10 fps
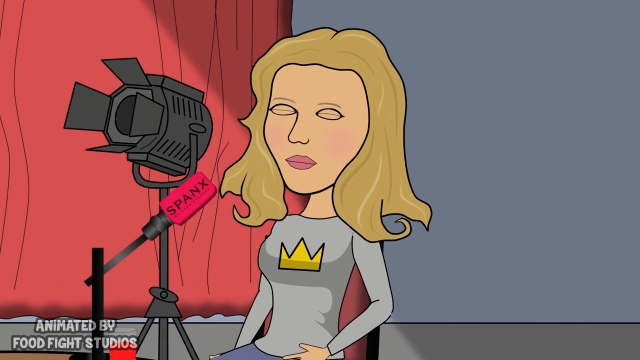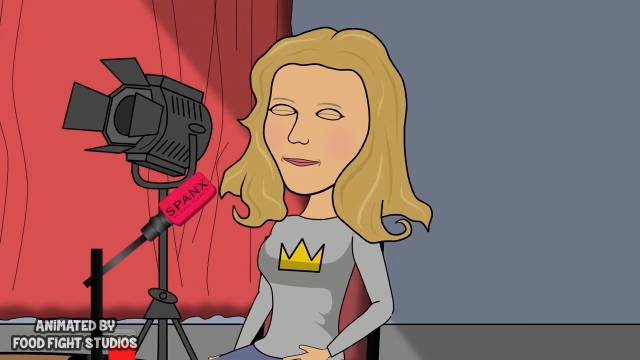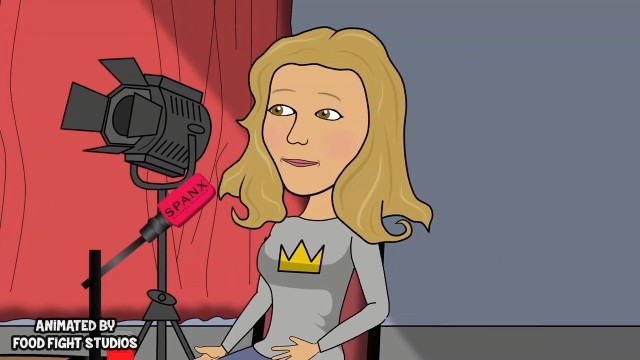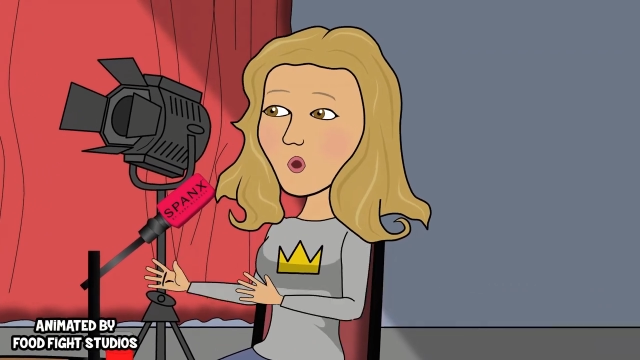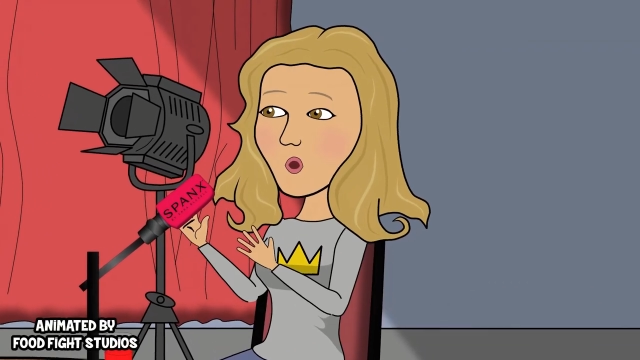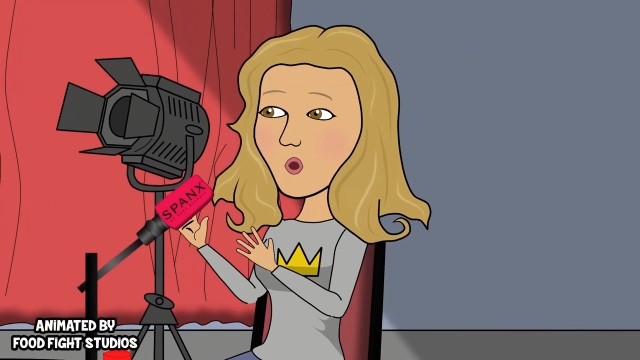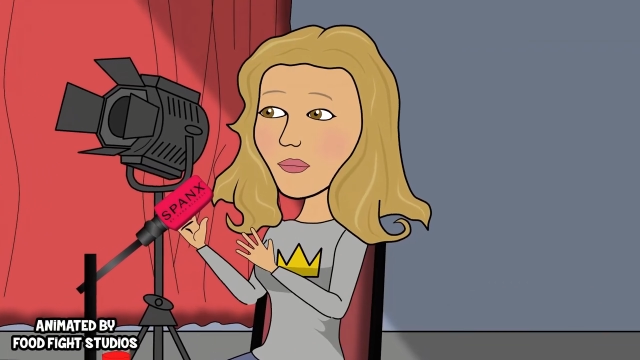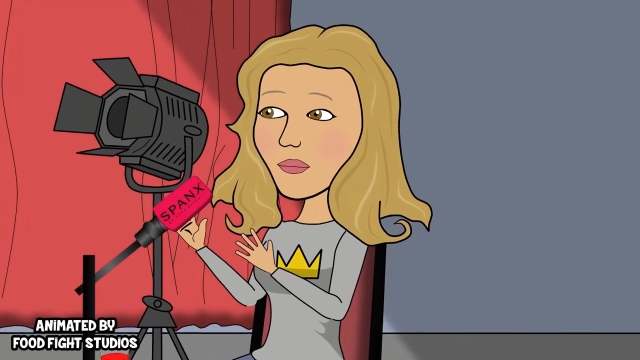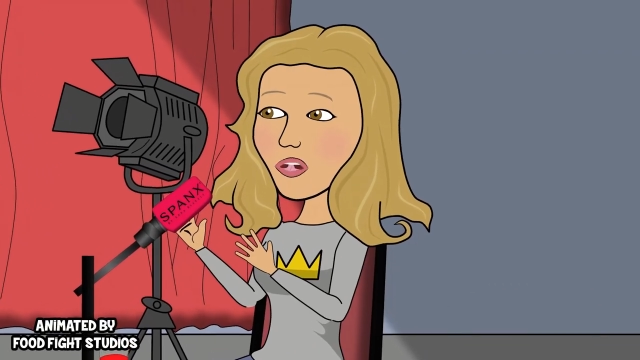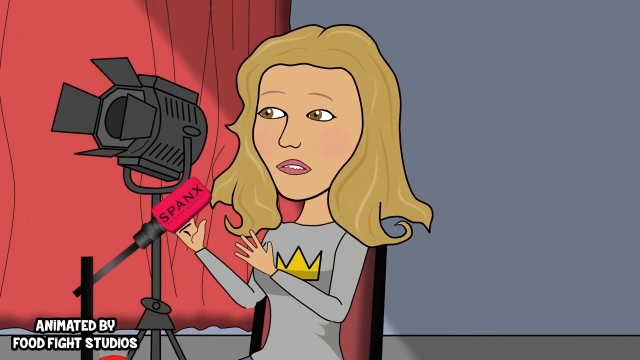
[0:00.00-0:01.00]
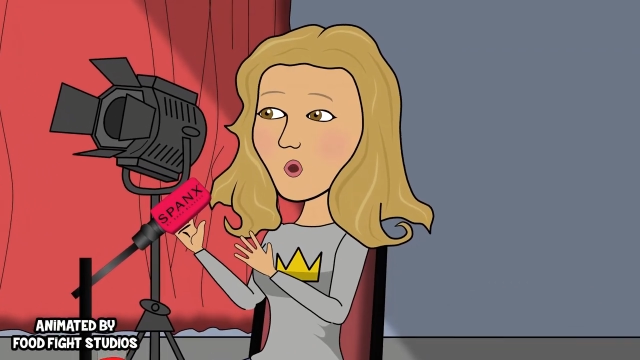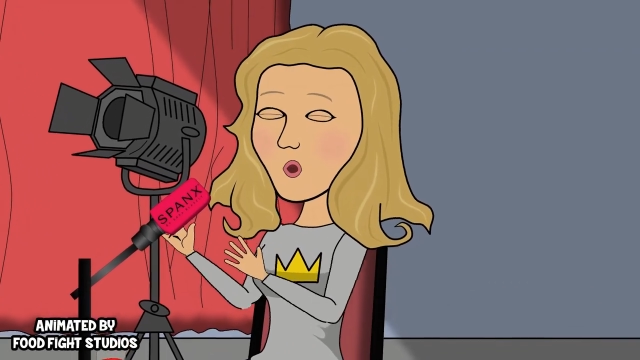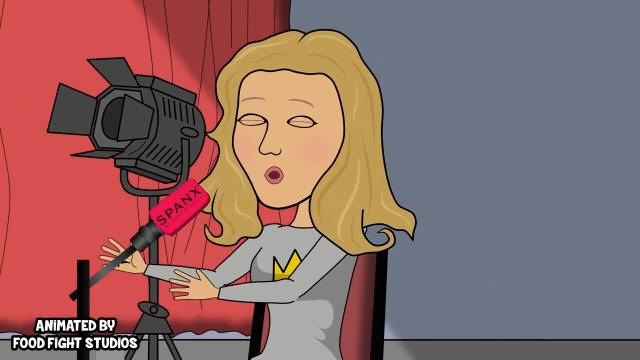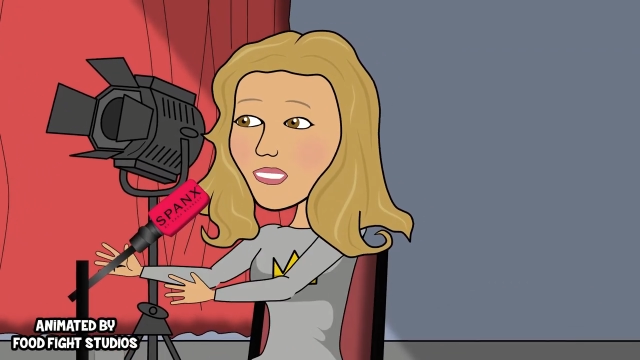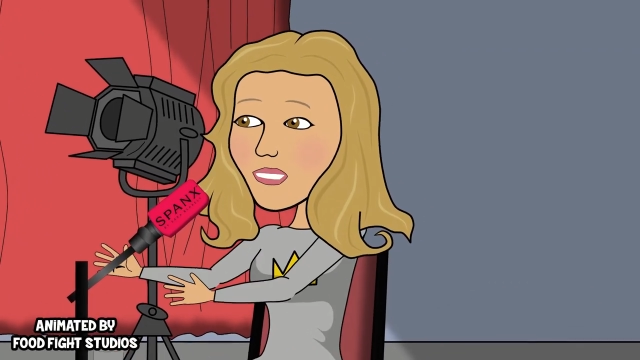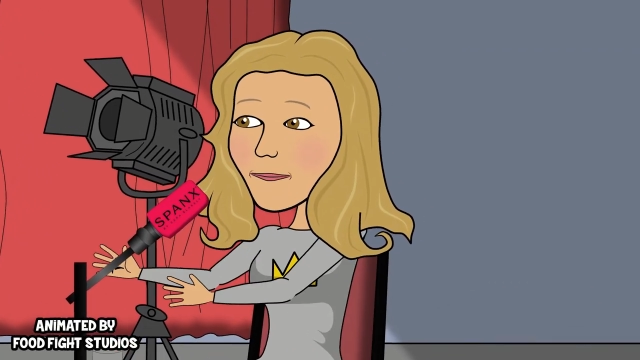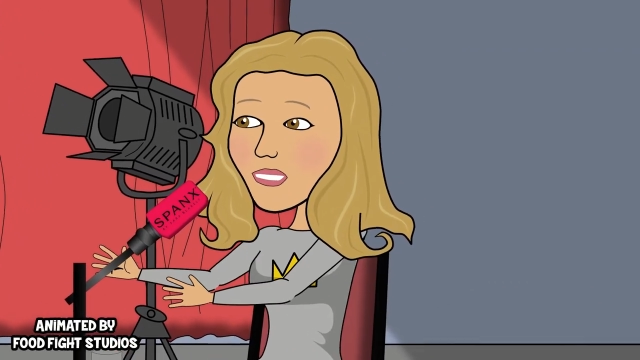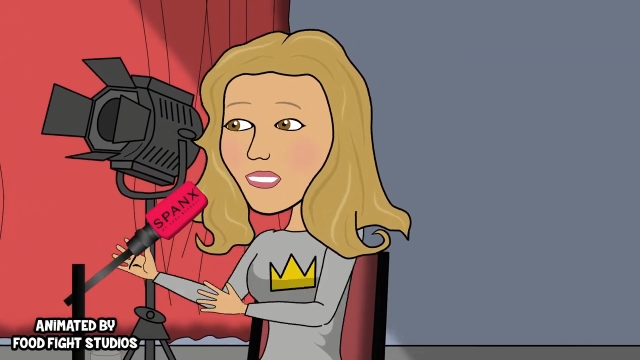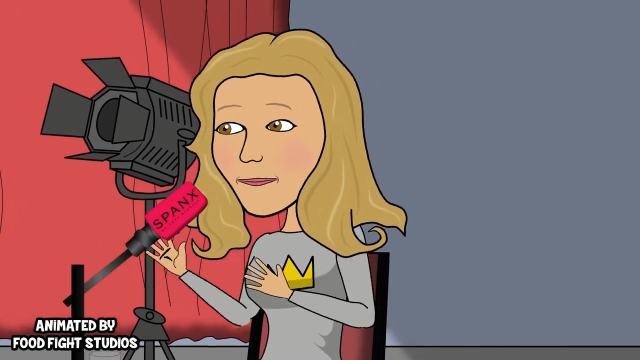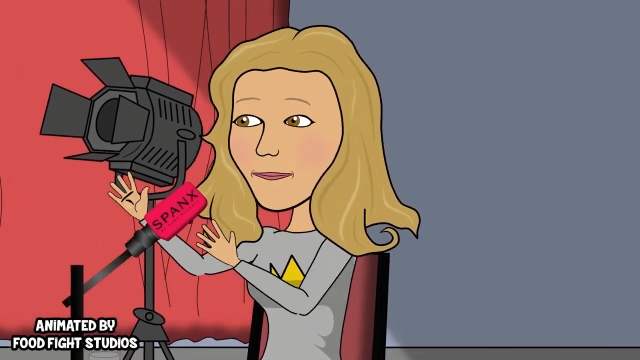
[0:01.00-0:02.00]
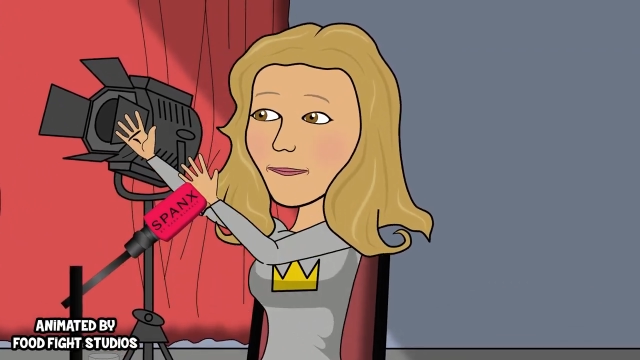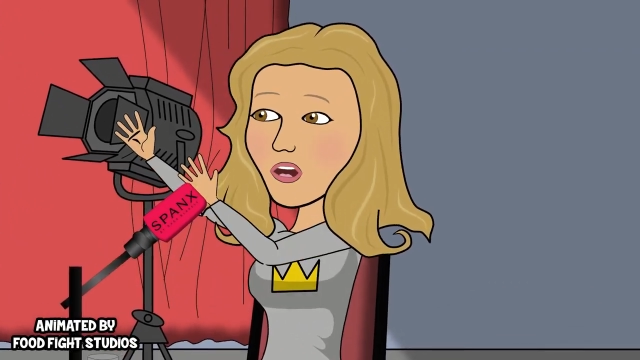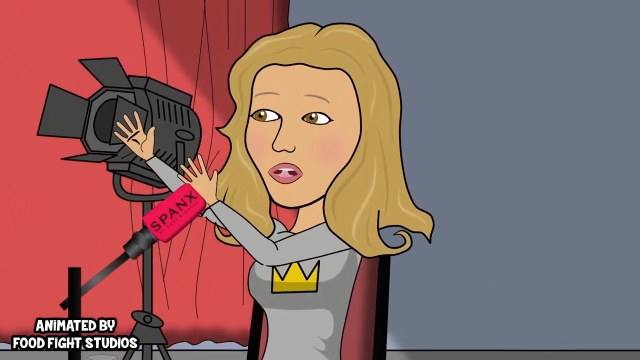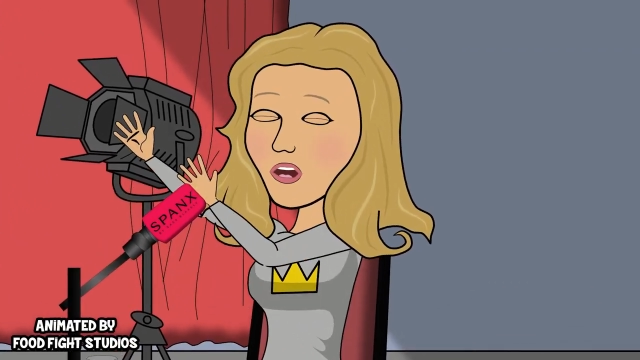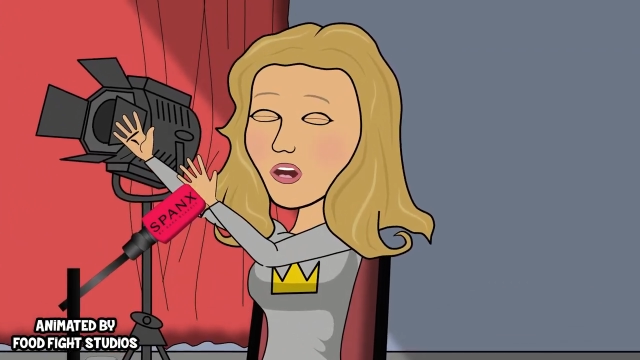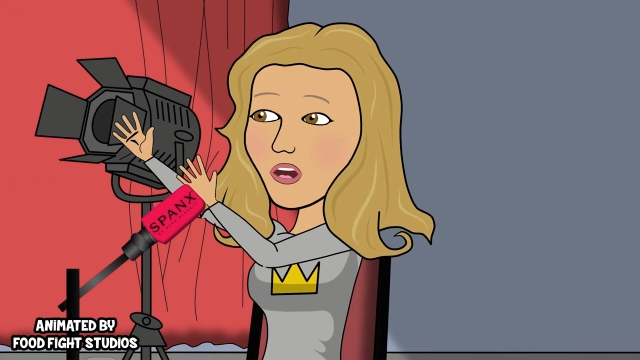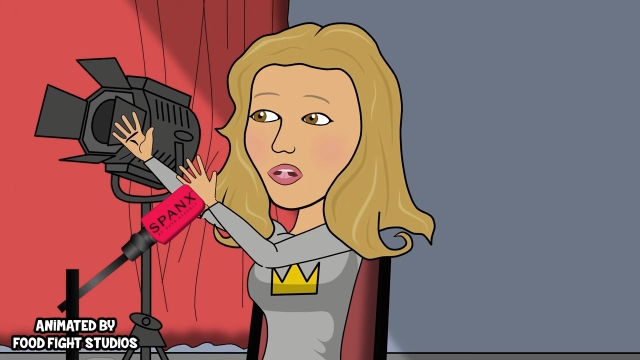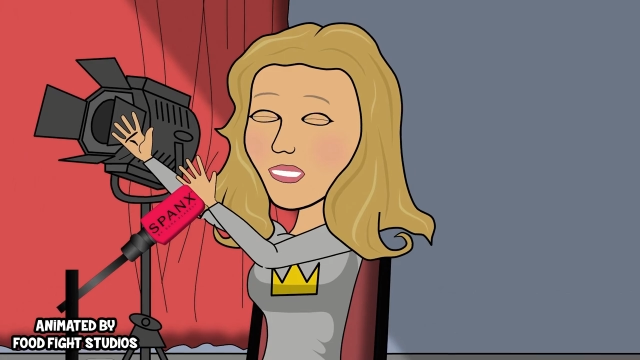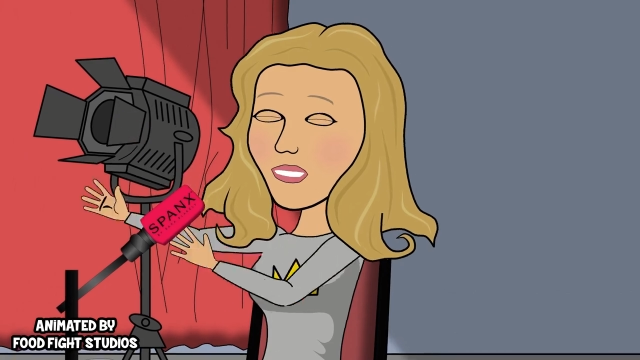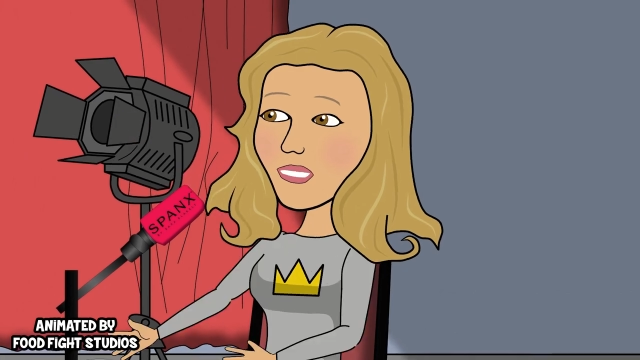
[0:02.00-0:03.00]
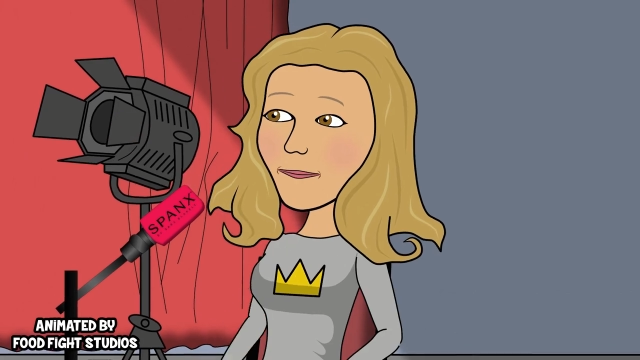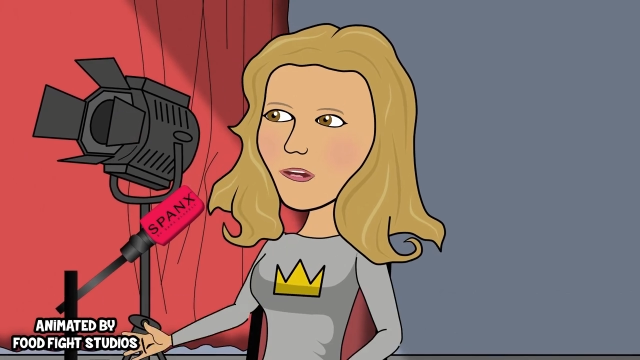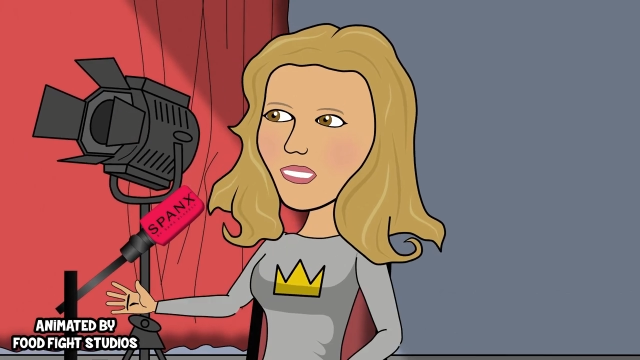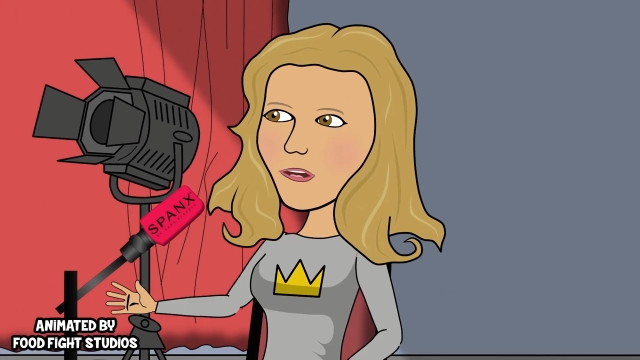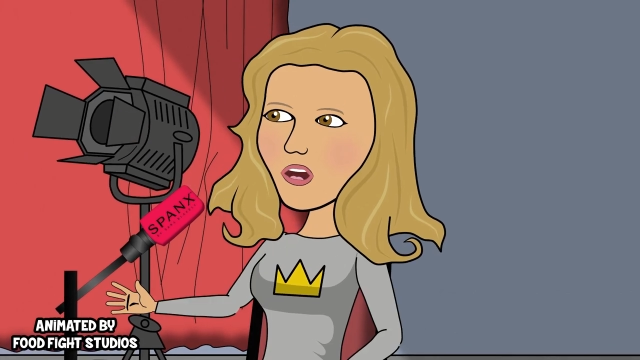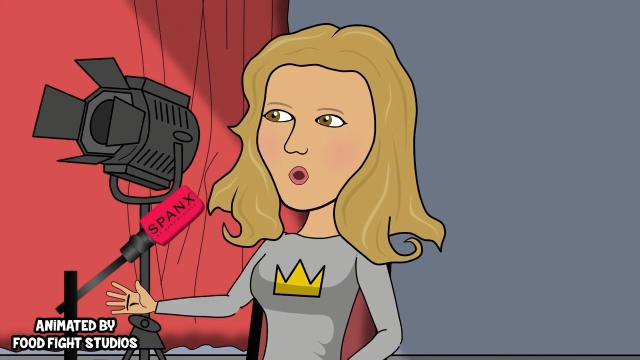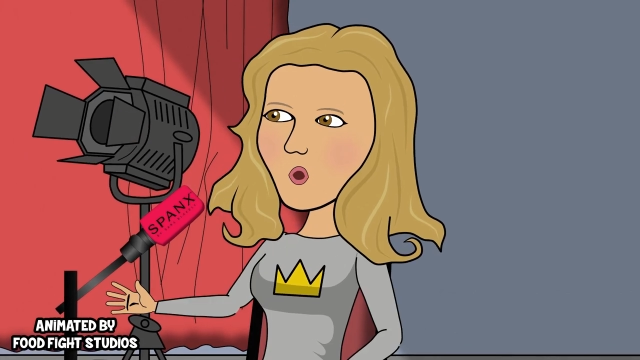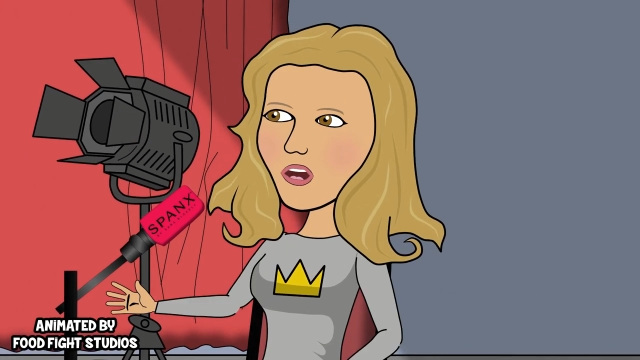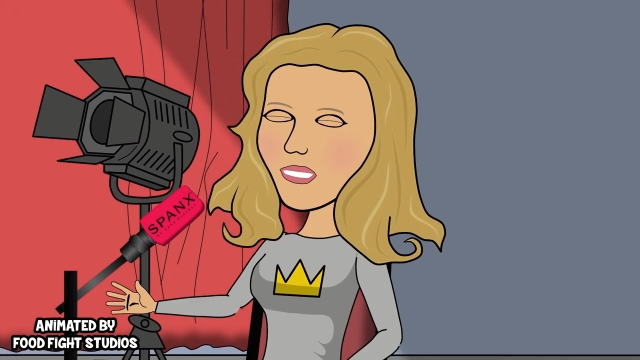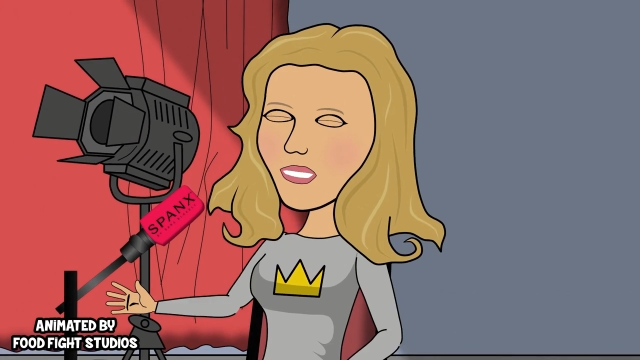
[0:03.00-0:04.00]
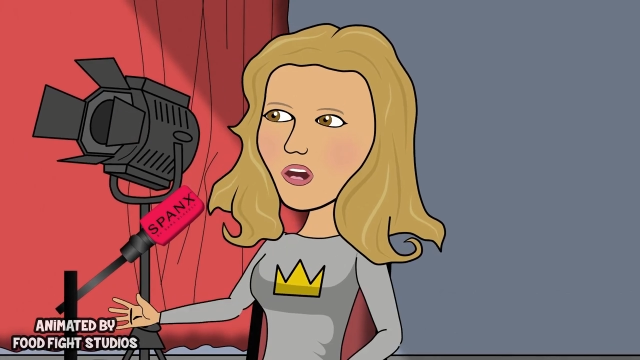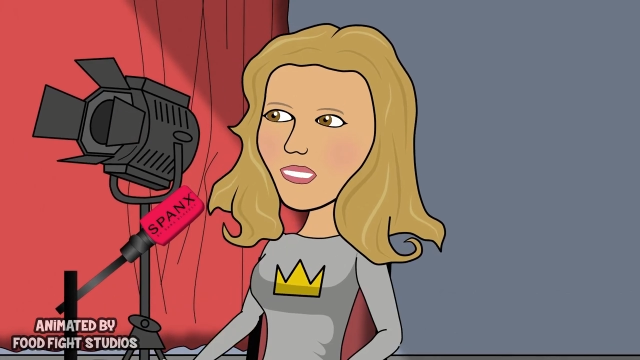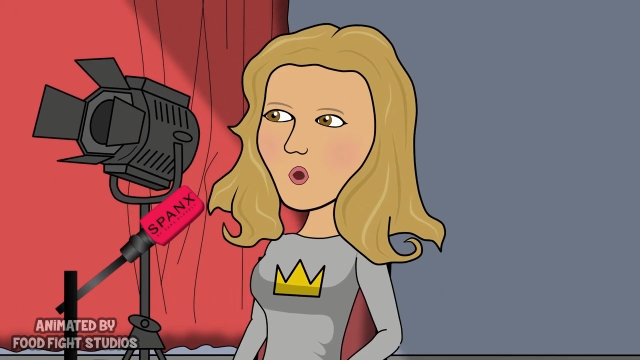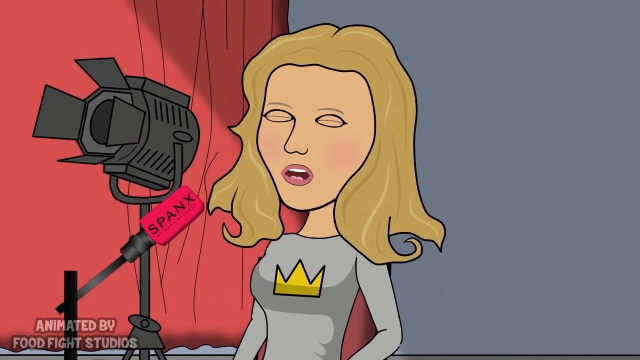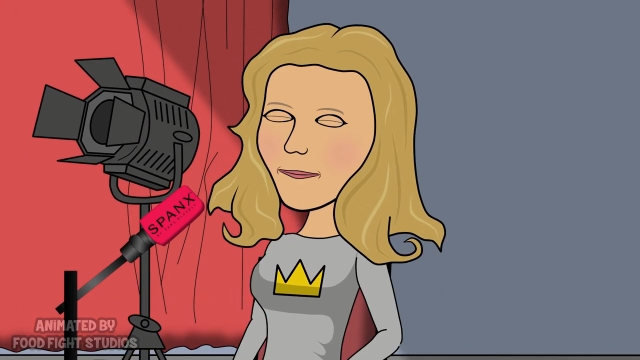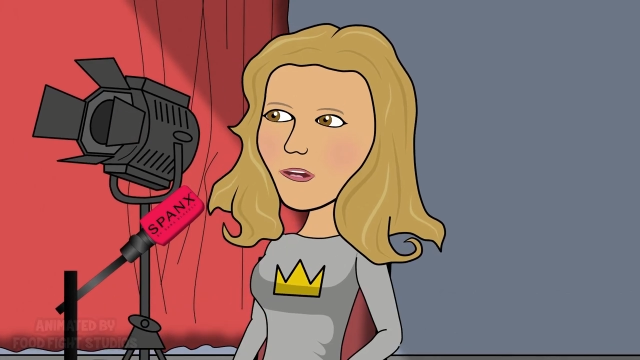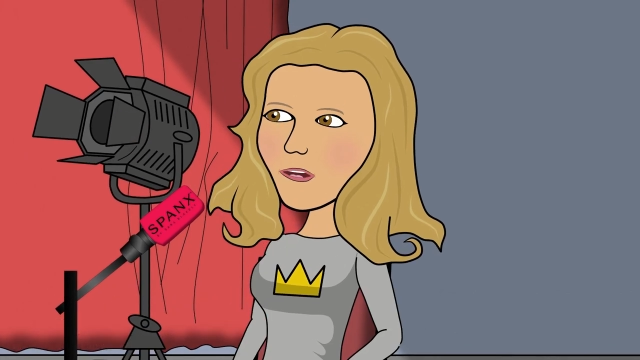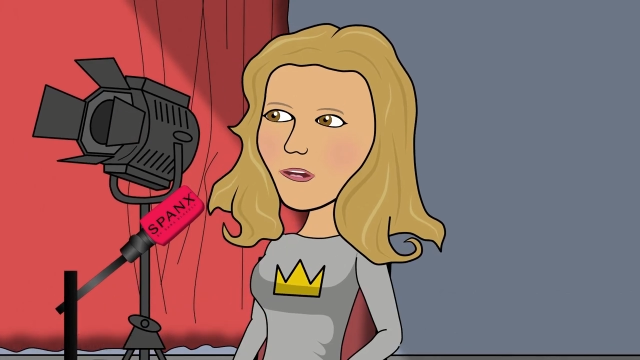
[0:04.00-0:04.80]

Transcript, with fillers: or free yourself up from all that, like really good things start to happen.